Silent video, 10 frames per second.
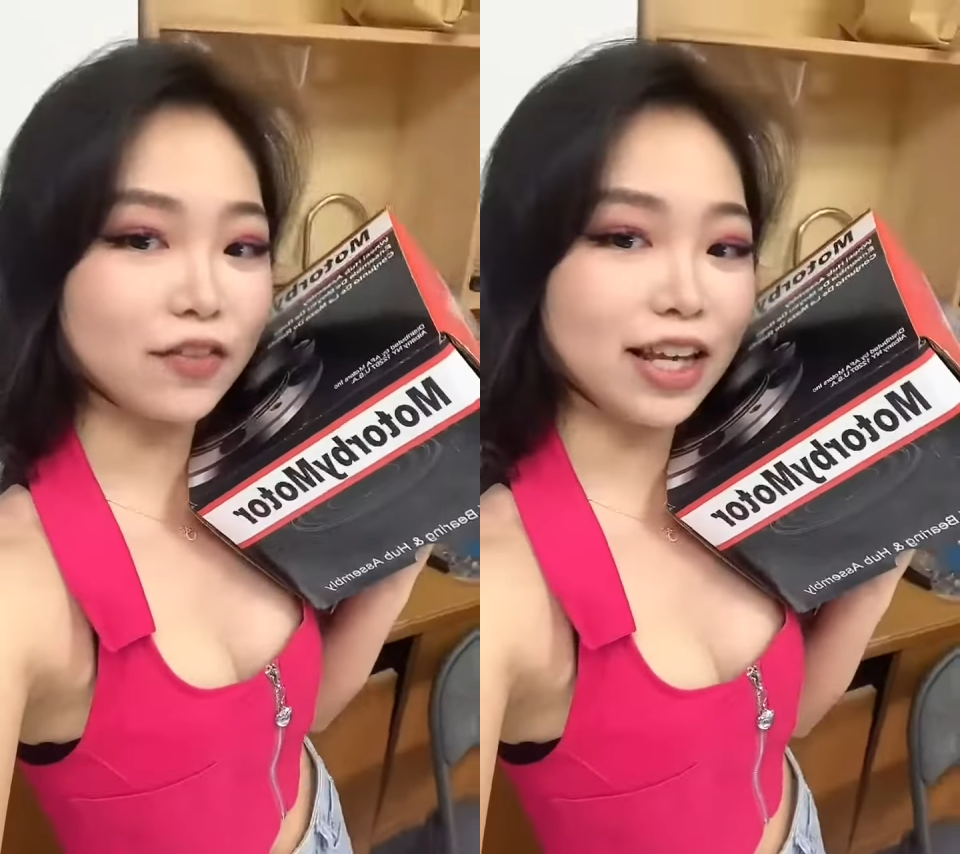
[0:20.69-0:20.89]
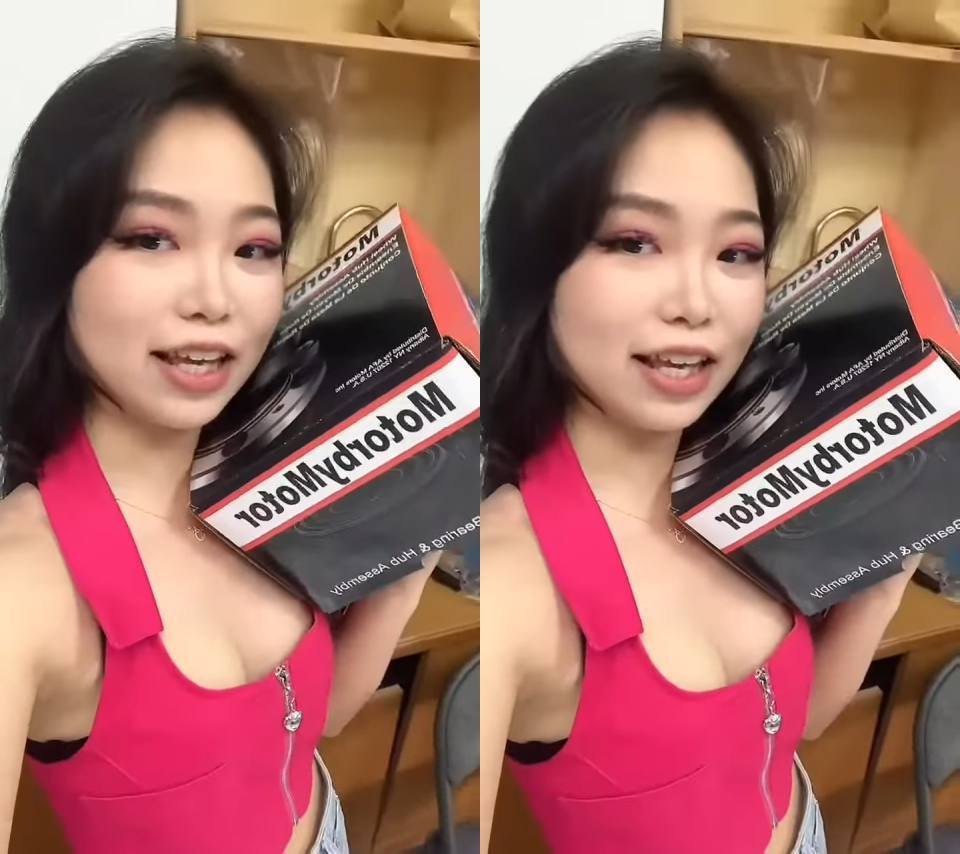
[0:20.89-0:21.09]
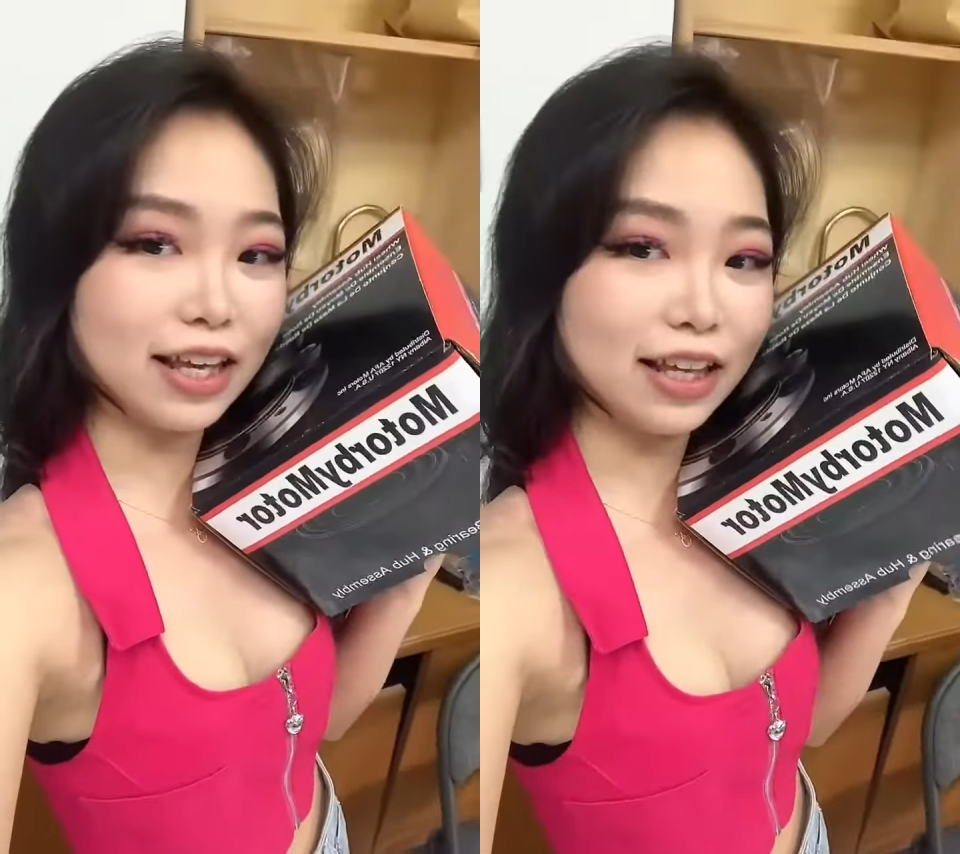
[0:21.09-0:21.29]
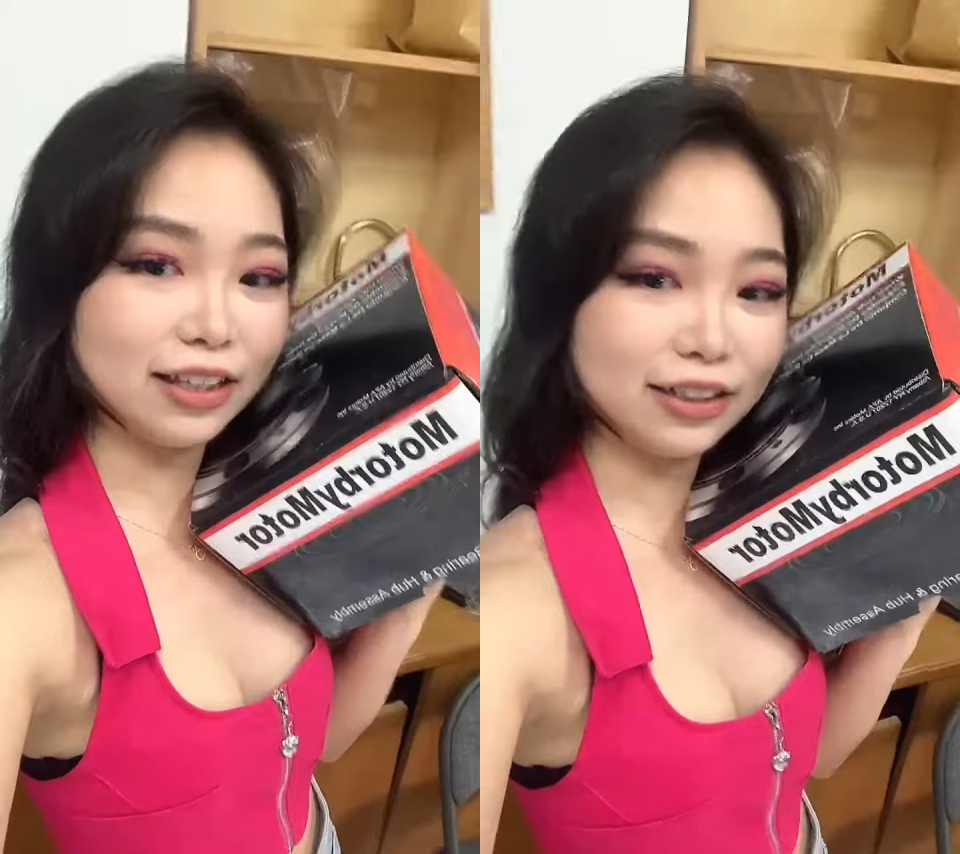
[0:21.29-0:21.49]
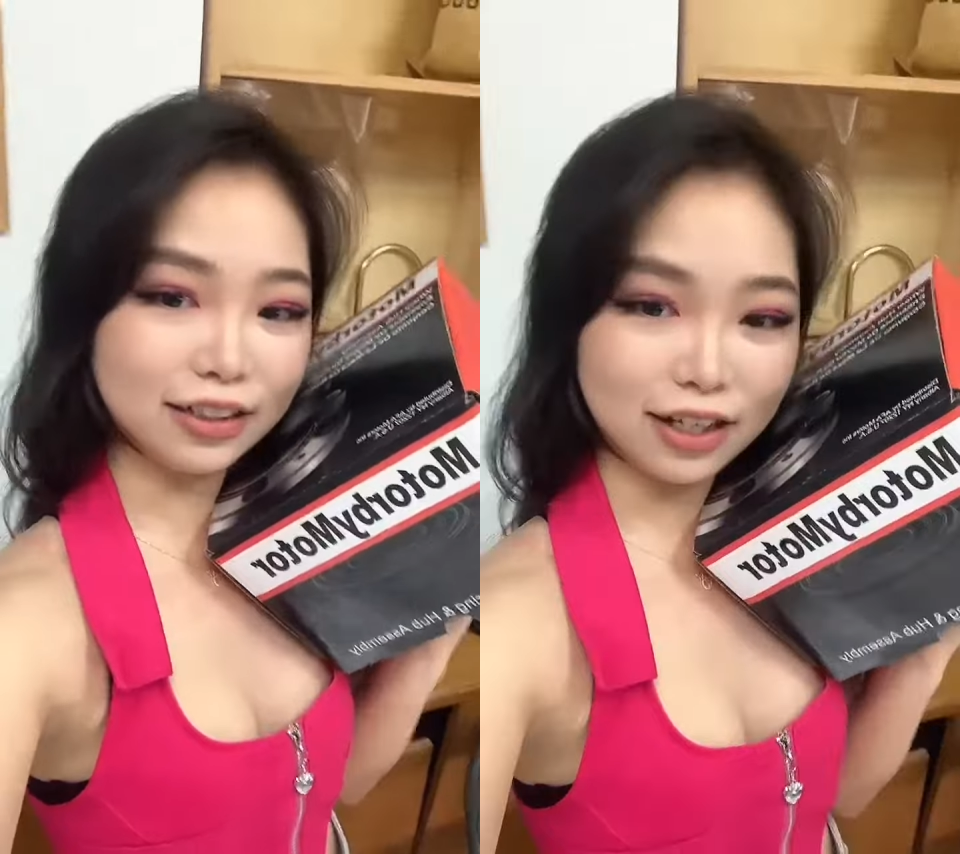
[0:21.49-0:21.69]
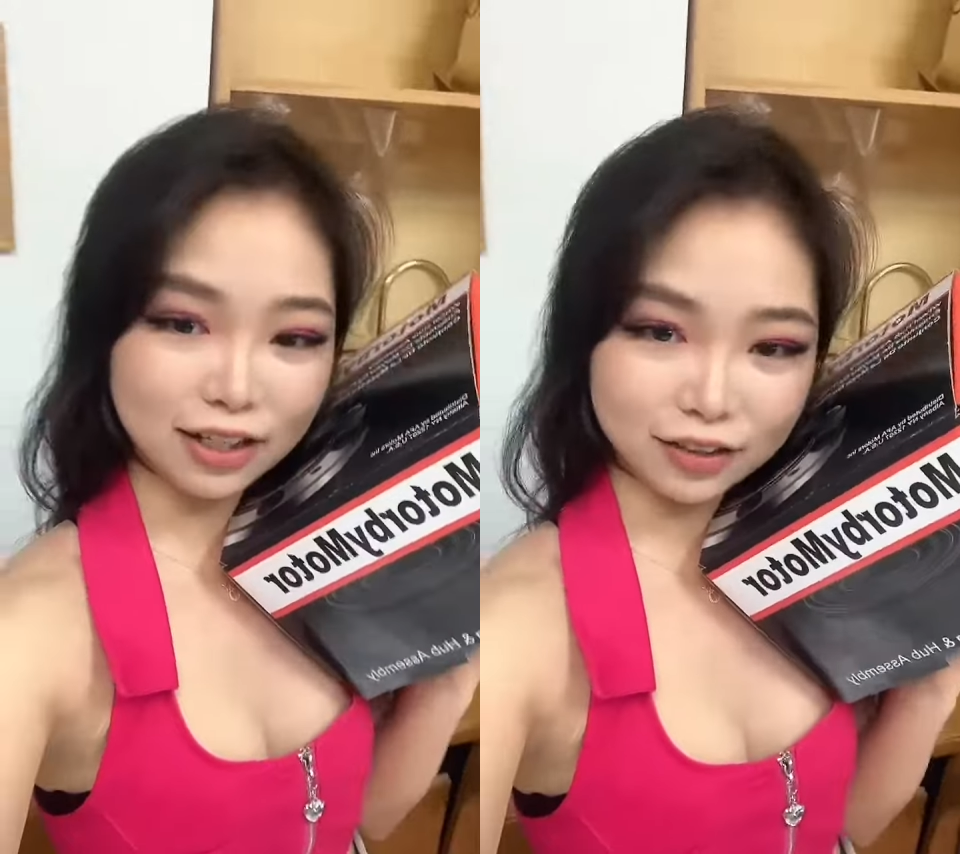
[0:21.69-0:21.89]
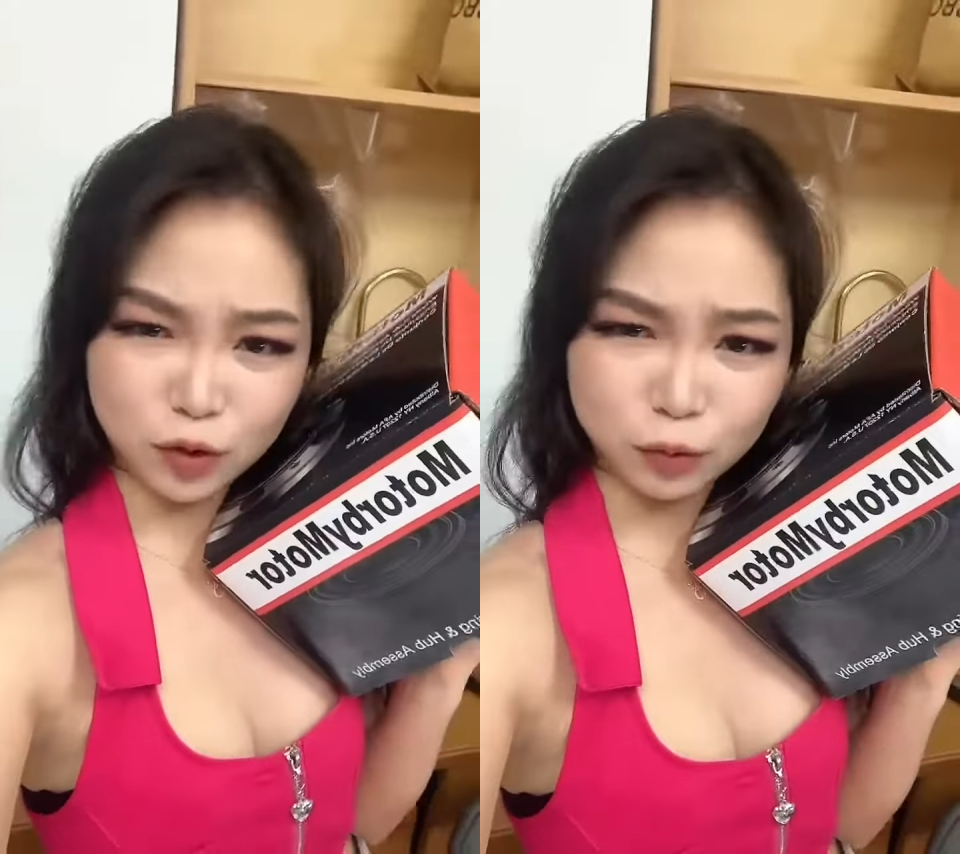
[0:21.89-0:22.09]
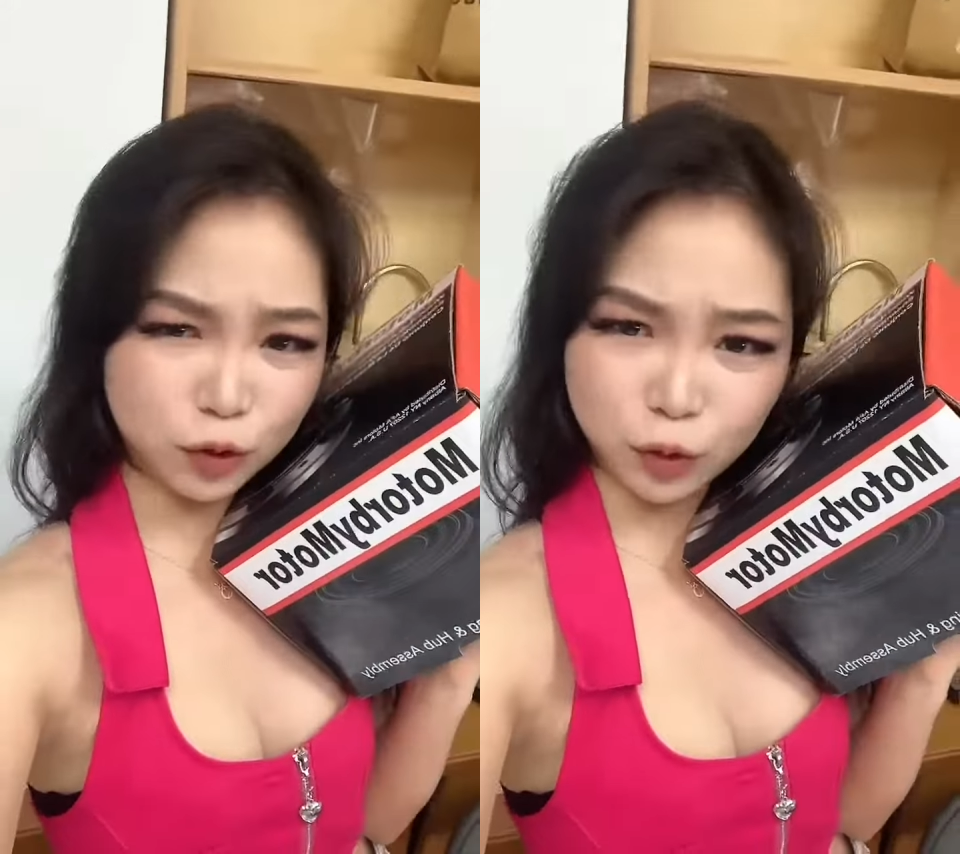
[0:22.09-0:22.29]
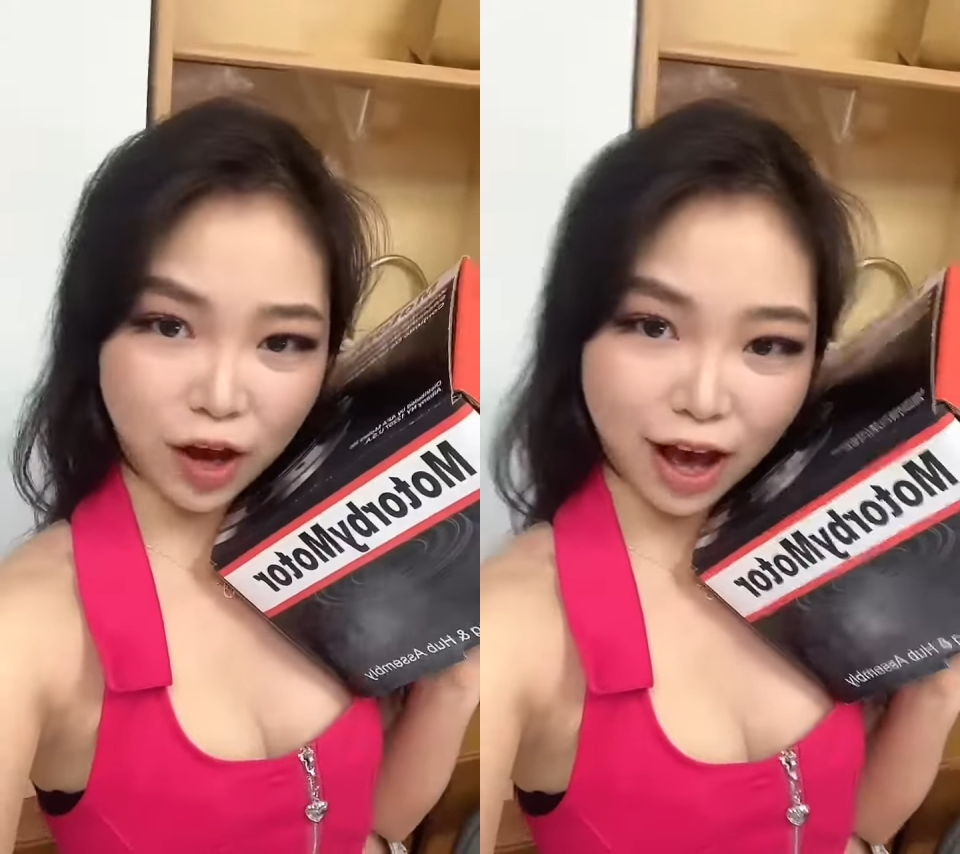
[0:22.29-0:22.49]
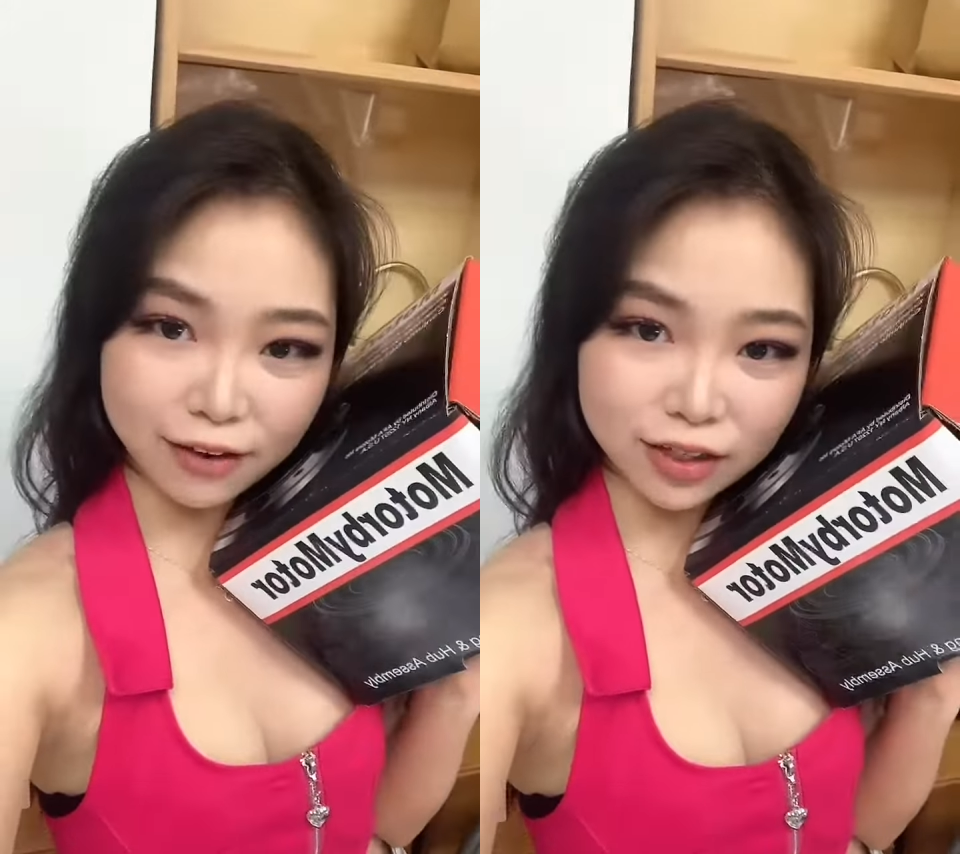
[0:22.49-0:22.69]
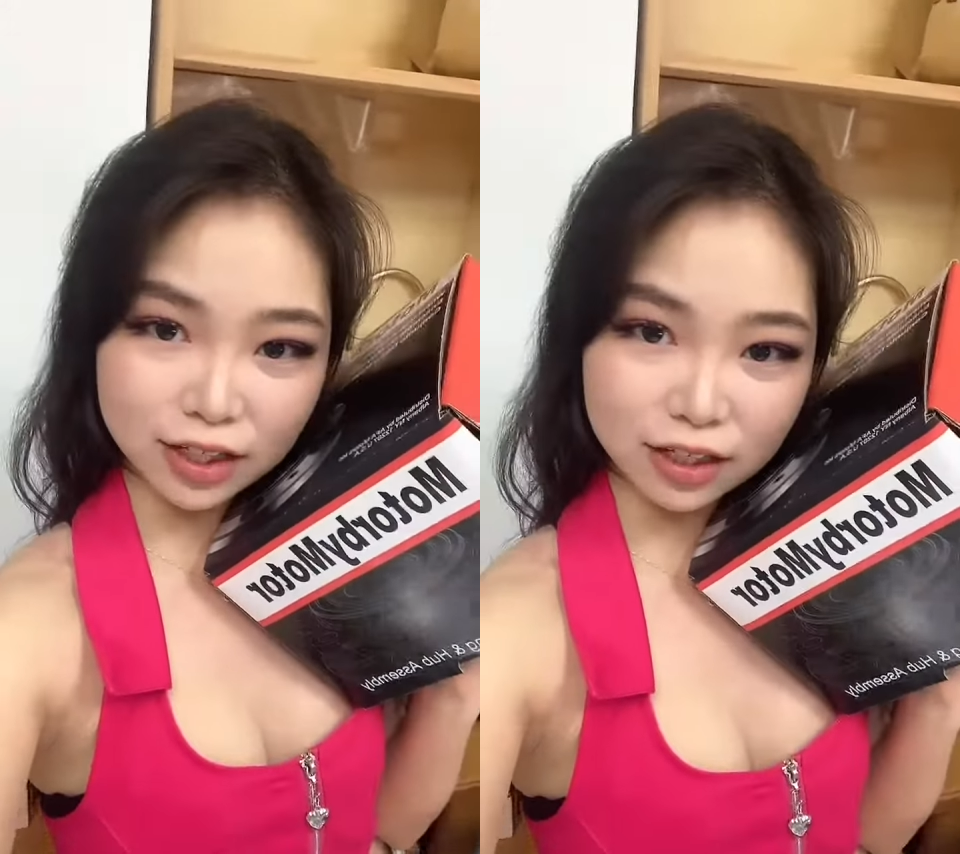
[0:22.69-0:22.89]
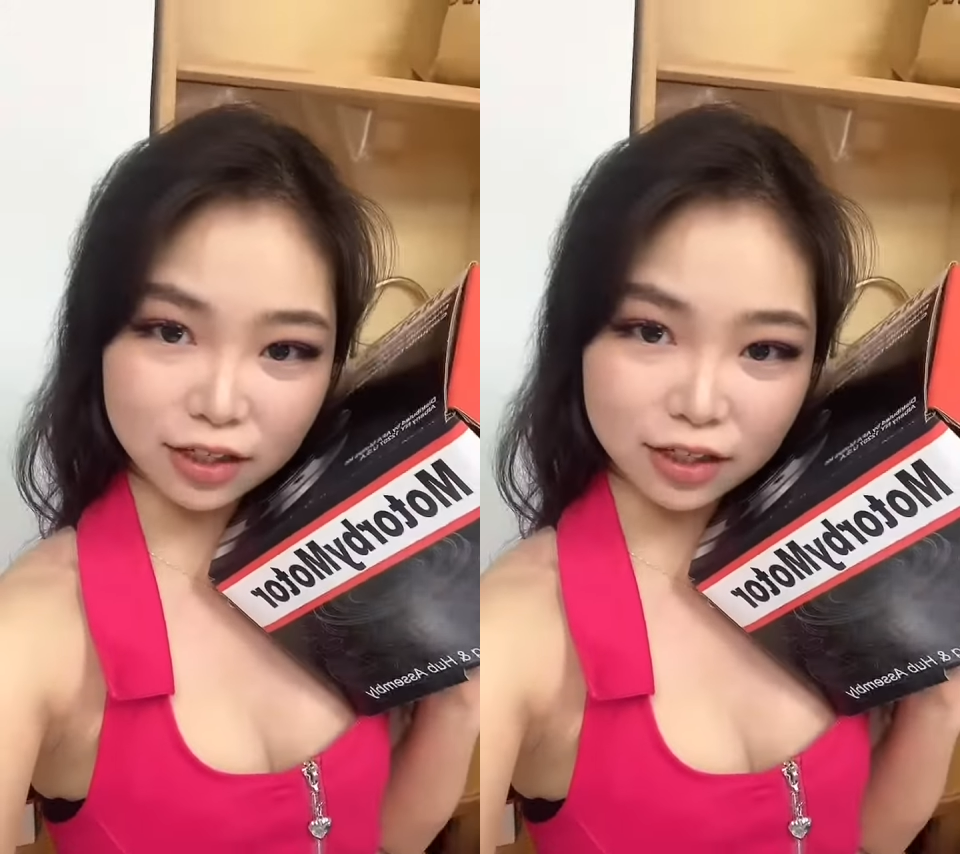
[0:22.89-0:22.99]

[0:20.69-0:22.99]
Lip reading: it. So heavy.